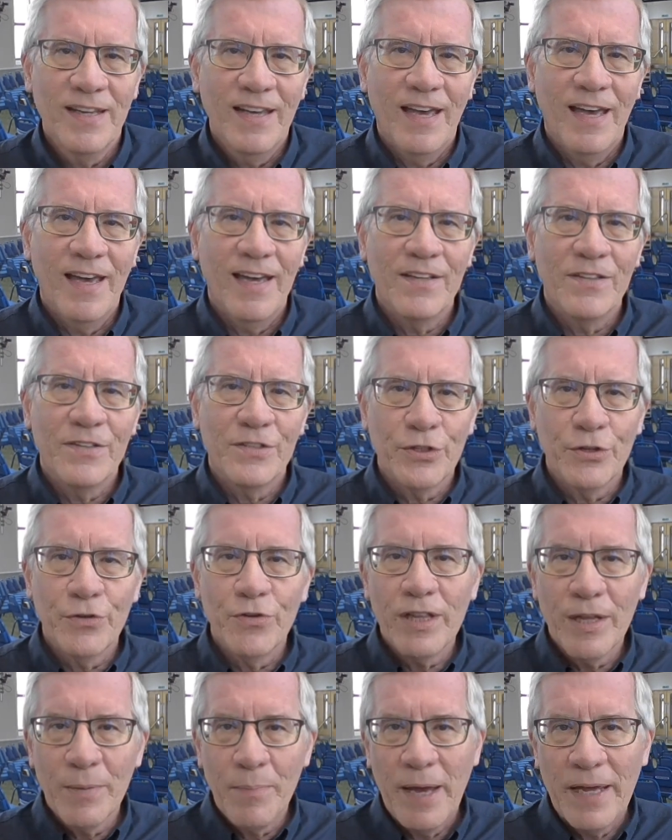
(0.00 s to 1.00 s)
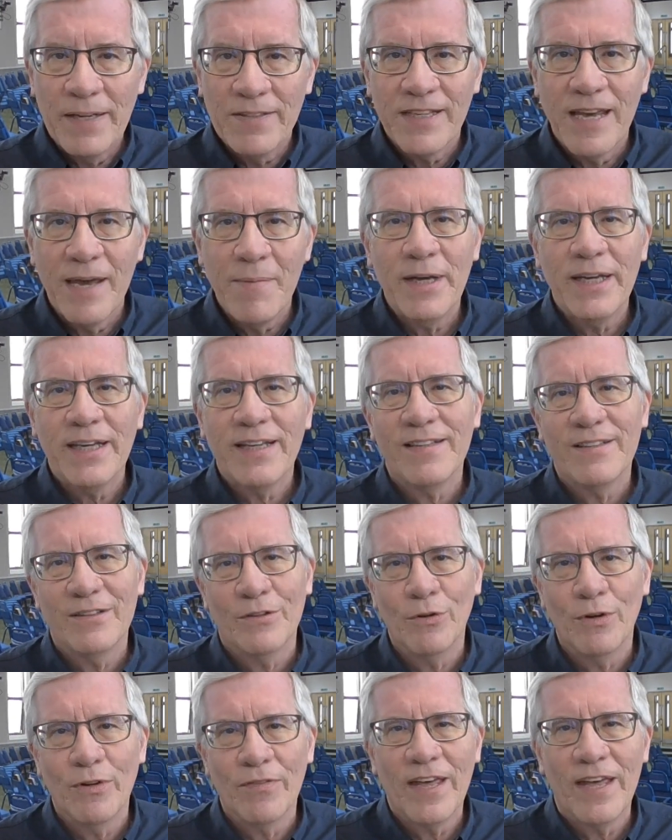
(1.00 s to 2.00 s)
And during the pandemic,
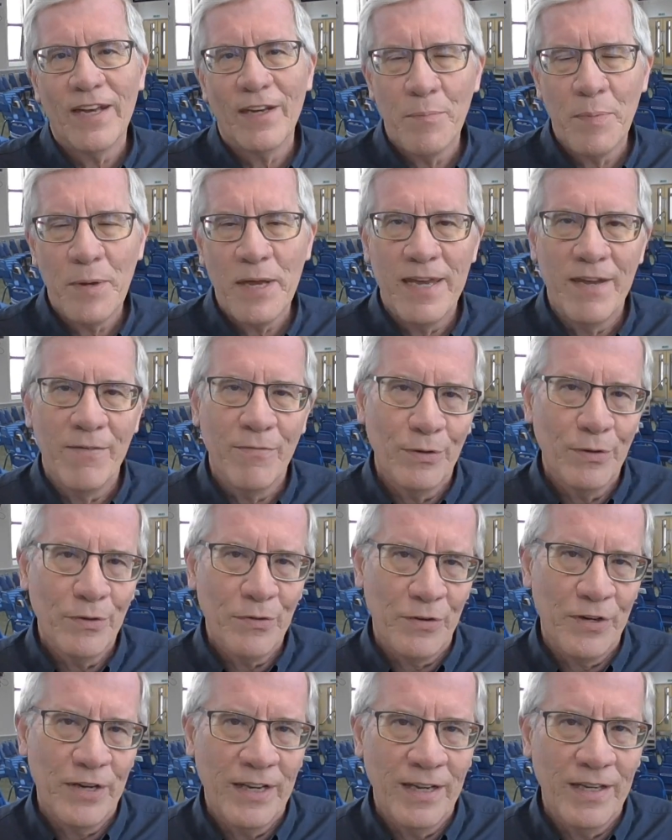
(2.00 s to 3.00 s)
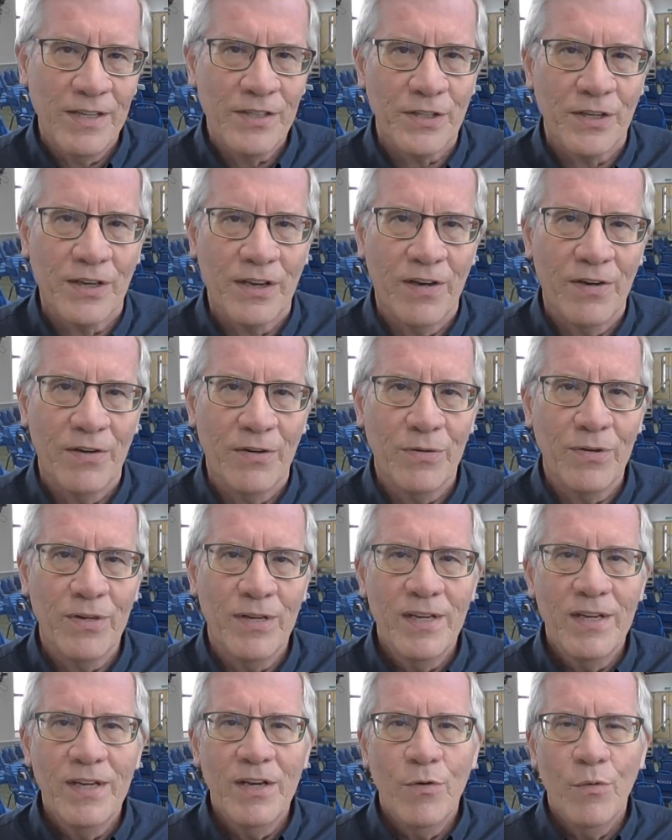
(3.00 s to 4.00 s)
all of that upheaval 3 years ago,
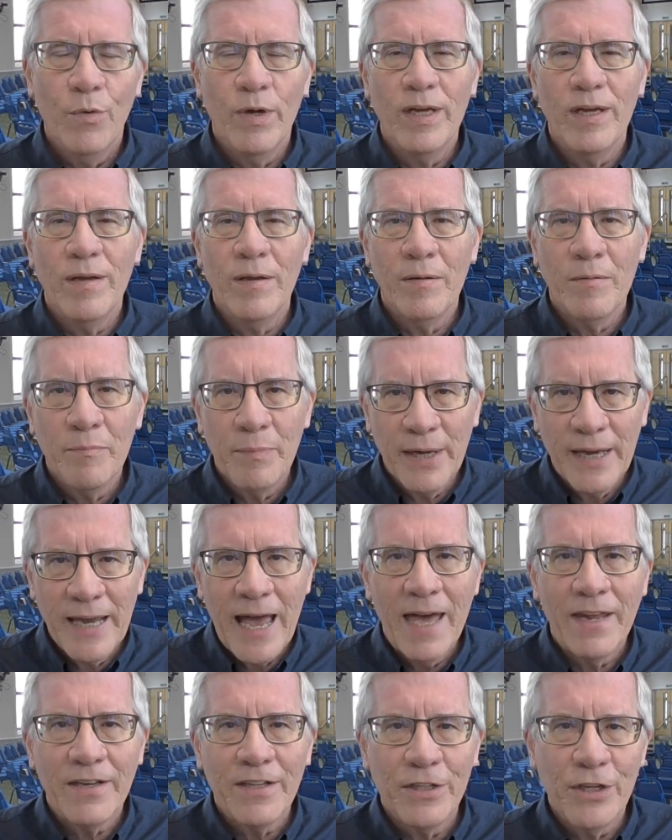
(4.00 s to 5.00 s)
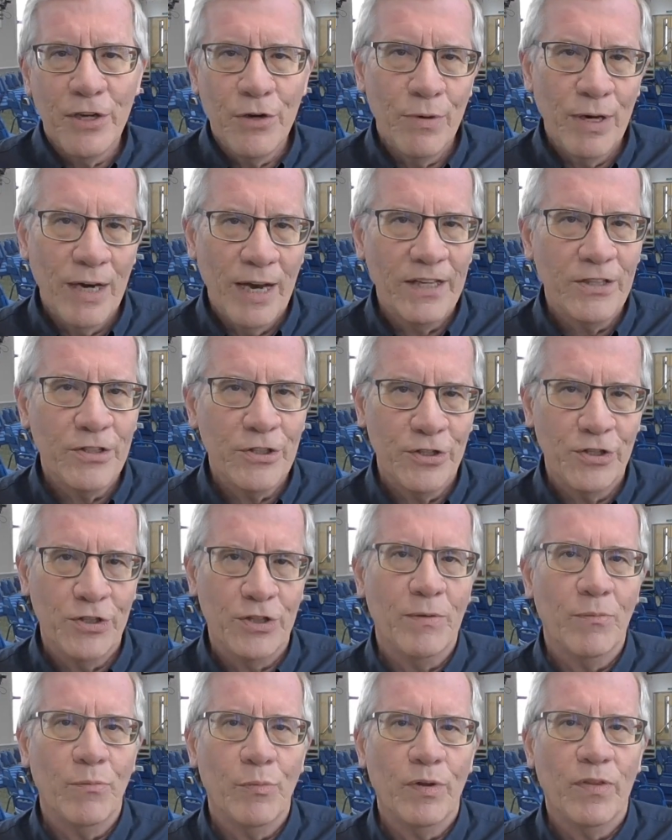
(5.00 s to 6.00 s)
we began a new
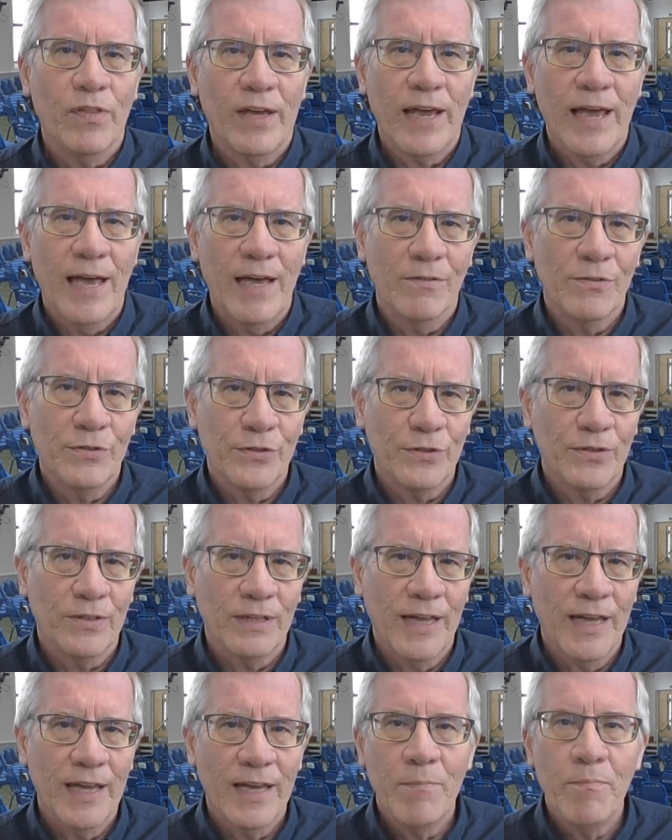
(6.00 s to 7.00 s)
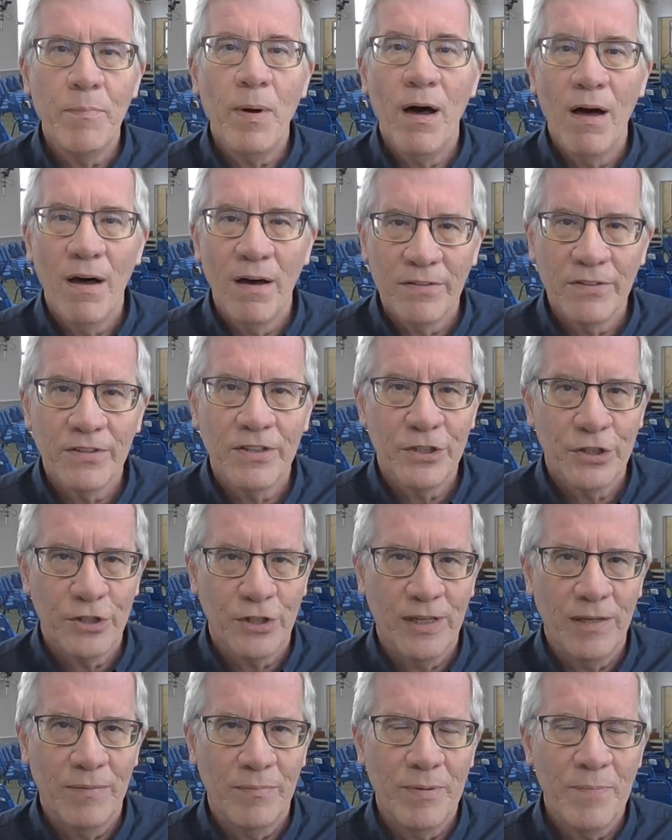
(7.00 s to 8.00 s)
relationship with the council, a
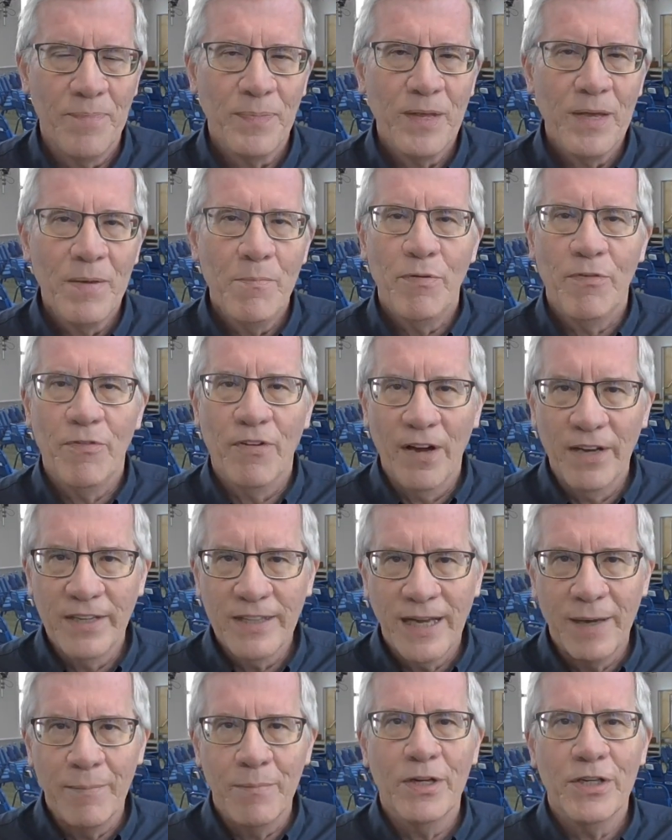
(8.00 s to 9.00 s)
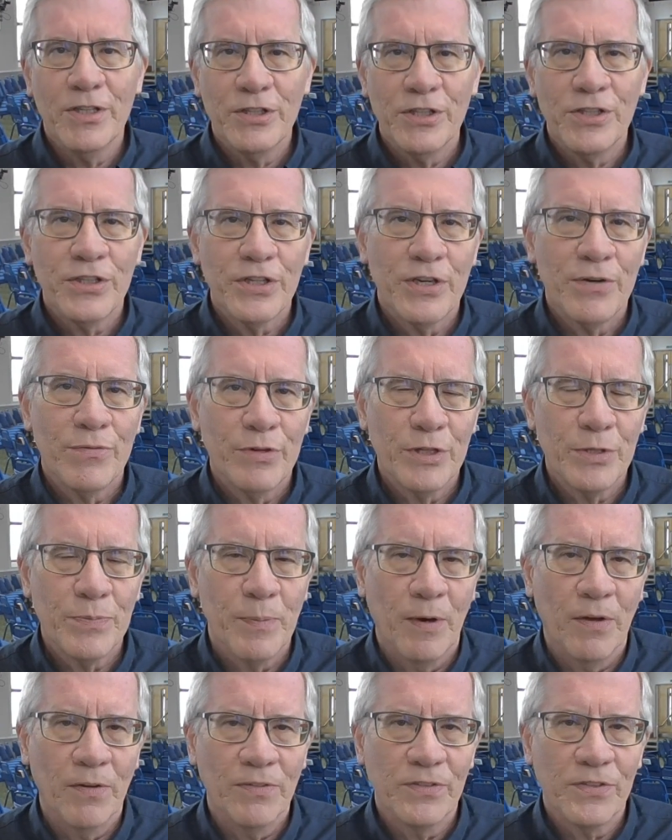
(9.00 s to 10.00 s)
partnership providing emergency
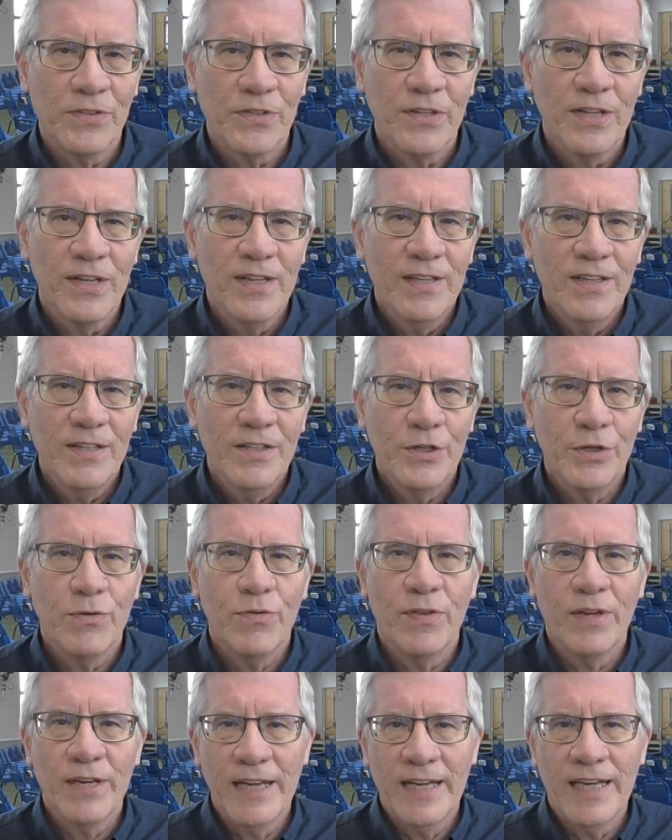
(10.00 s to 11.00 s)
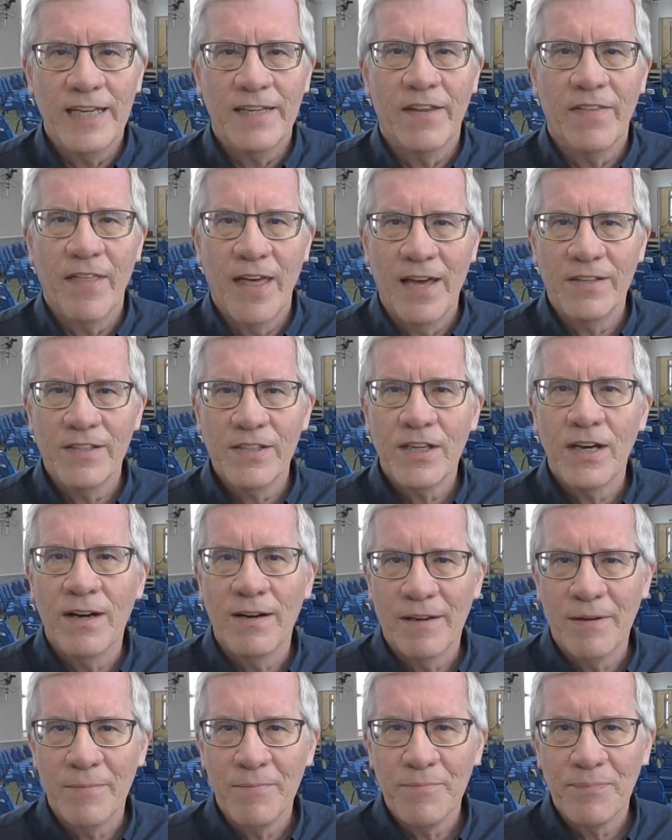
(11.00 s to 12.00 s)
response to the need at that
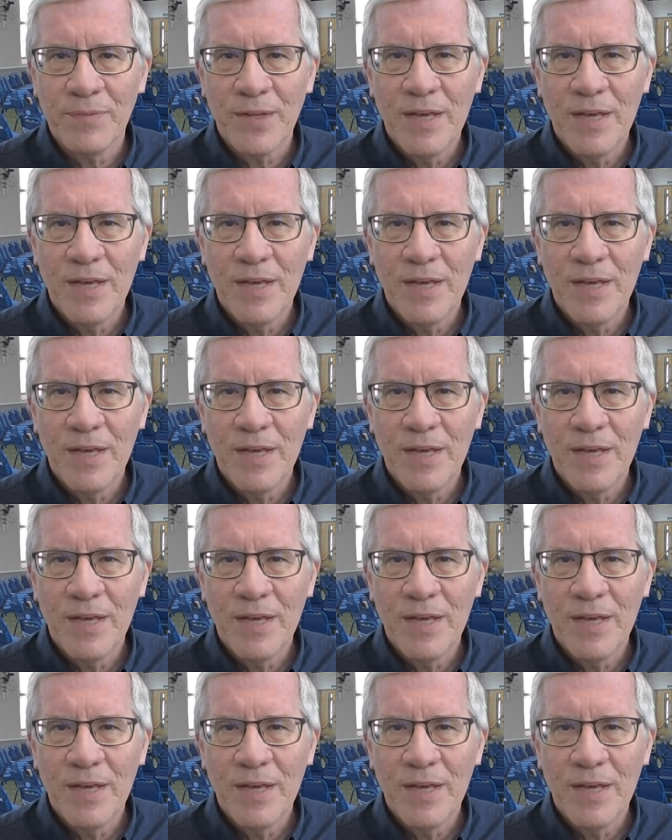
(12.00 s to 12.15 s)
time.